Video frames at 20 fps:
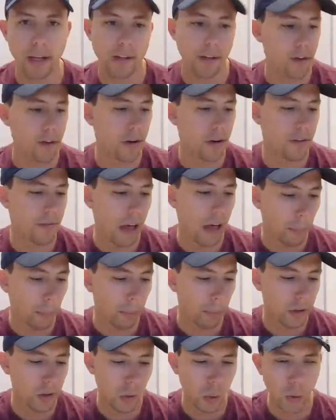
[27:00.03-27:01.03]
into their
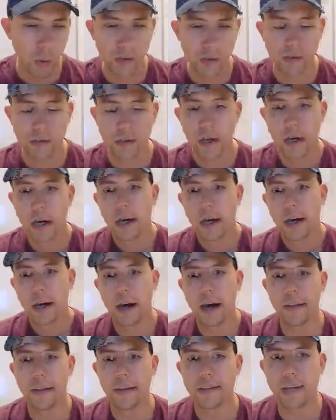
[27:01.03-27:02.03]
developer tools.
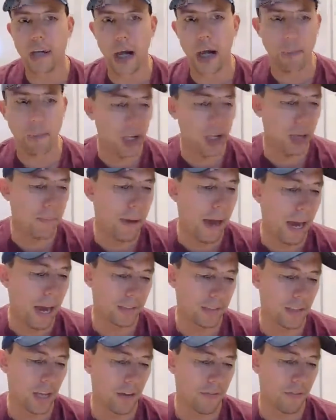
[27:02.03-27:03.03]
This kind of
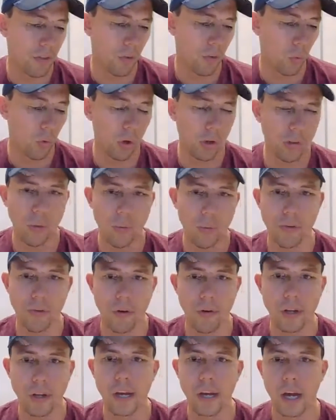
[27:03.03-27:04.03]
piggybacks off of the work that we've
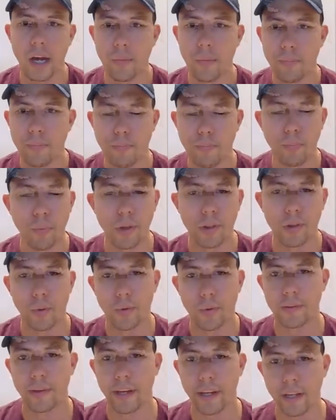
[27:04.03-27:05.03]
already done with
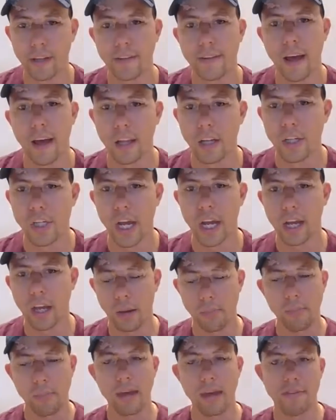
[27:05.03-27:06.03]
tools like IntelliJ
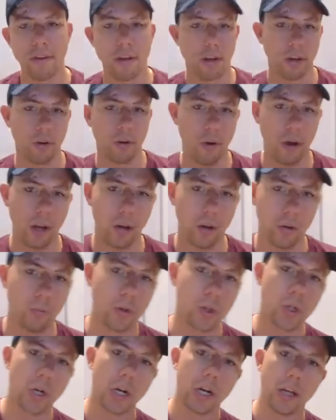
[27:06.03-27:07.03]
and Maven and Gradle. We're
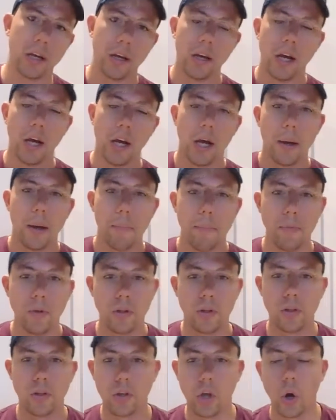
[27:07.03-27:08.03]
trying to
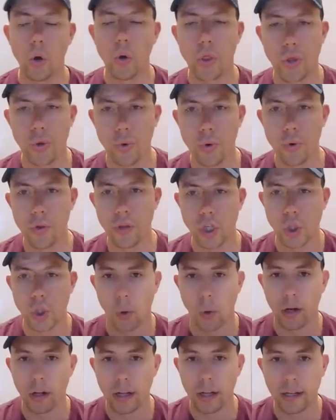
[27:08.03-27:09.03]
go through the
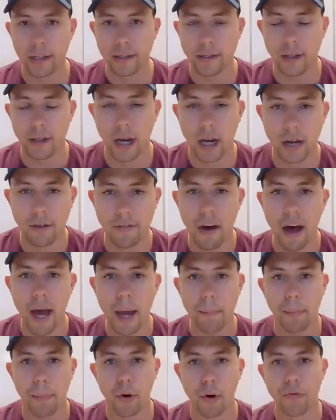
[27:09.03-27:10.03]
short list of
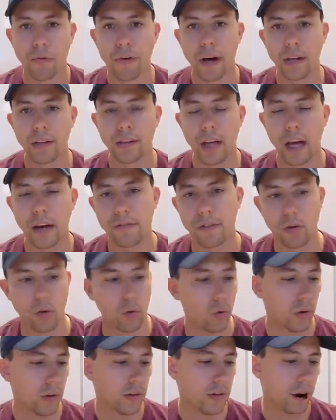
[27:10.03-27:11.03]
high-profile dev
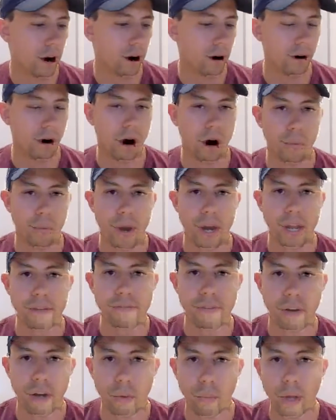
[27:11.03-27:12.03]
tools that are already
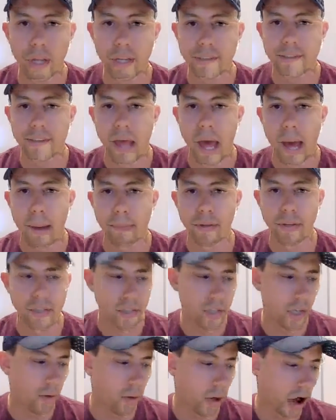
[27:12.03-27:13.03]
very well
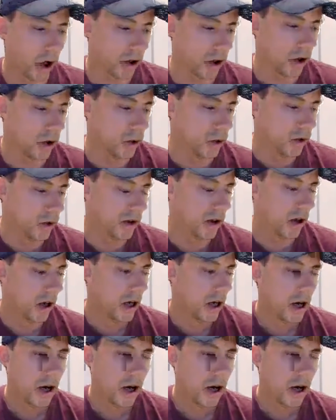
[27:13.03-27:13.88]
established and well used